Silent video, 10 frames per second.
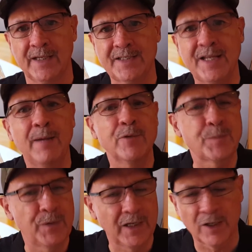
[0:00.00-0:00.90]
His name
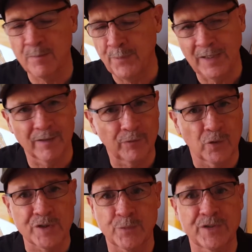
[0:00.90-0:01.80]
was Peter, and Peter, of course,